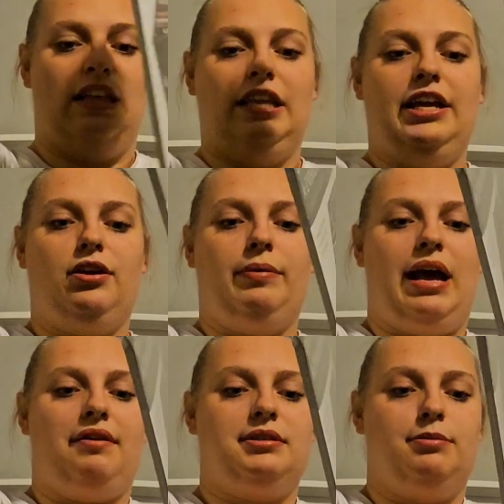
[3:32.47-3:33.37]
later. We
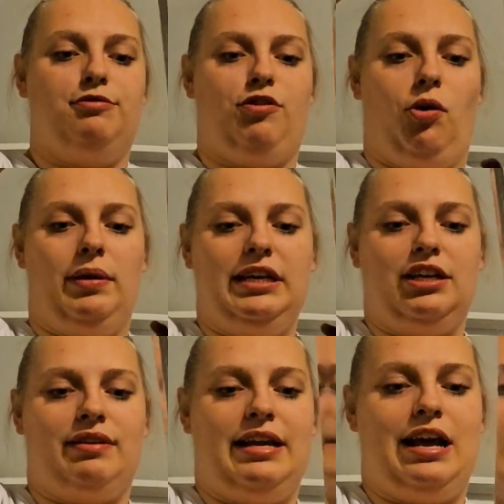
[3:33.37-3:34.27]
have some foam in
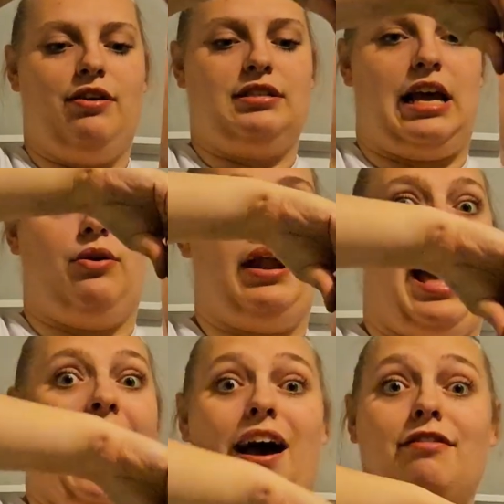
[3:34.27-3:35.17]
here right now because I don't
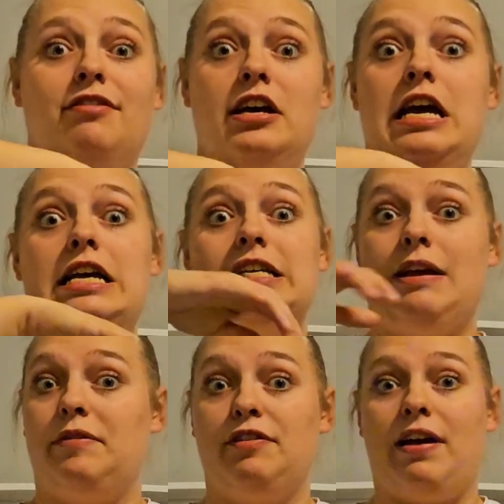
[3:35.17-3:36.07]
have
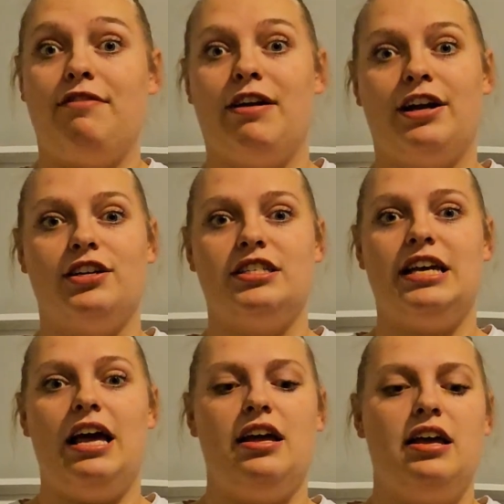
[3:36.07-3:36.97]
75 records
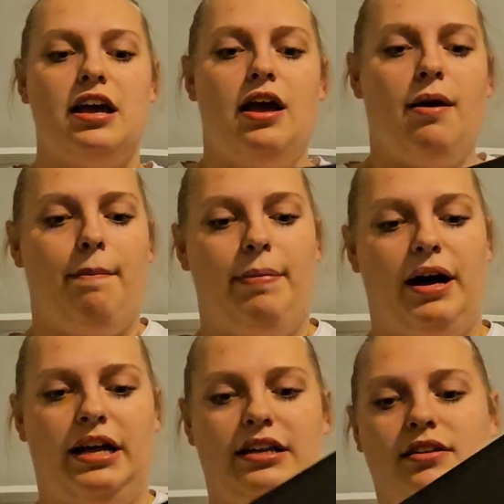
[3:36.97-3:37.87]
yet,
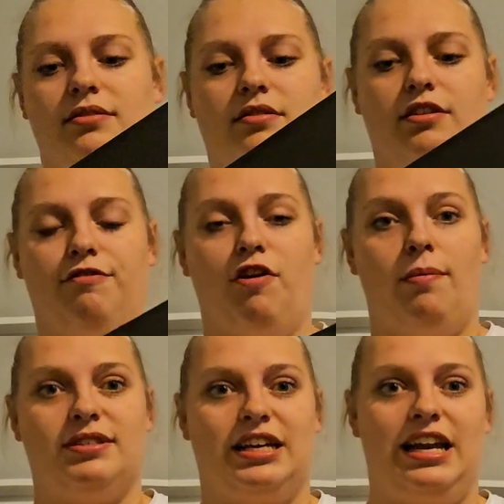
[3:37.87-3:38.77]
but the
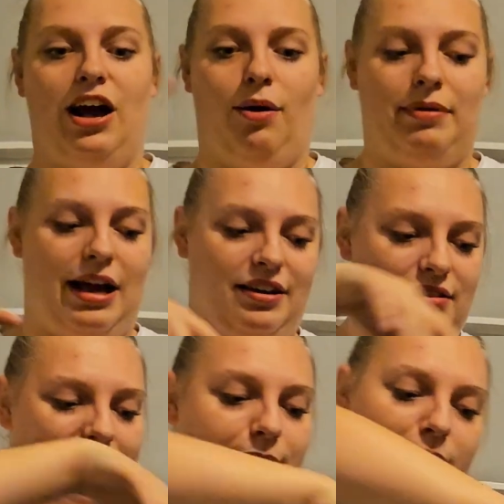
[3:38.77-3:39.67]
foam's going to help kind
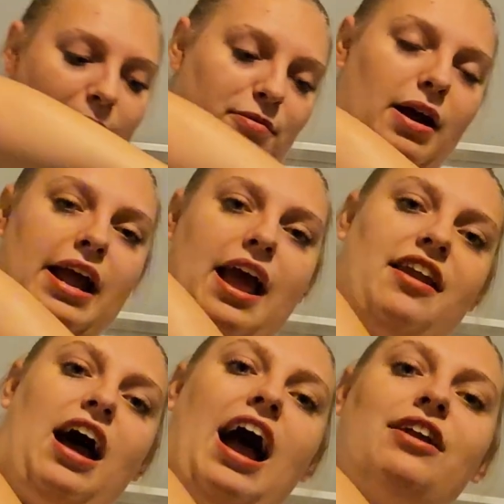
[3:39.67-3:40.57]
of keep them upright.
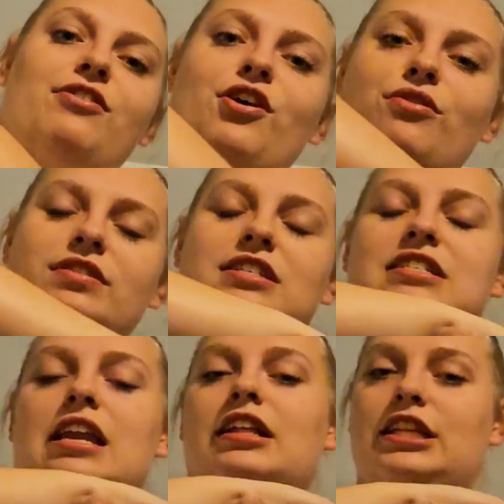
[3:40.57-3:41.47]
And I don't know if this is
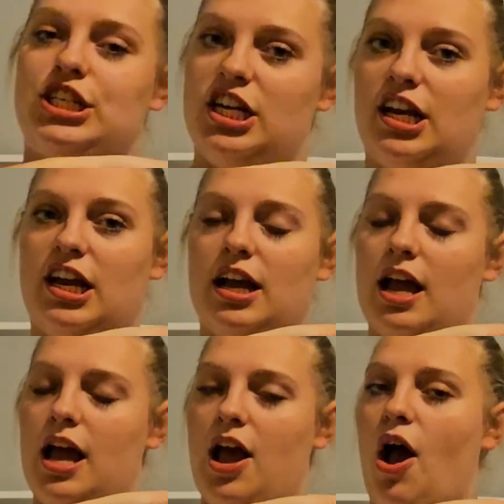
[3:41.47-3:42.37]
technically cheating,
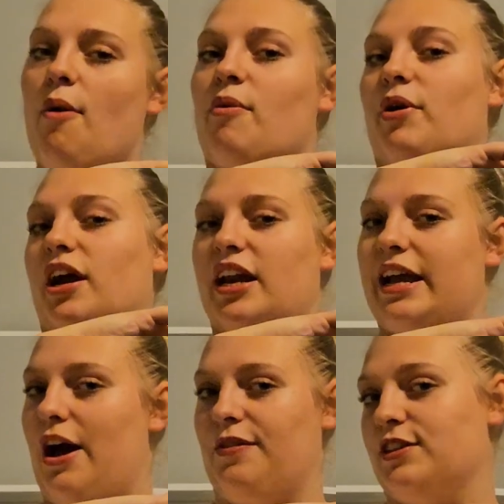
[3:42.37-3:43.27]
but we're going to
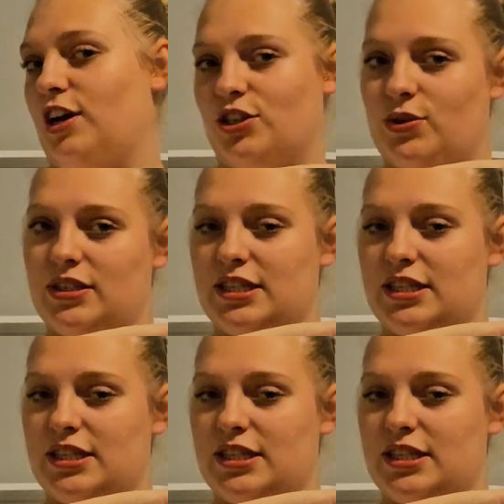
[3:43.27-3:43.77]
count this also as a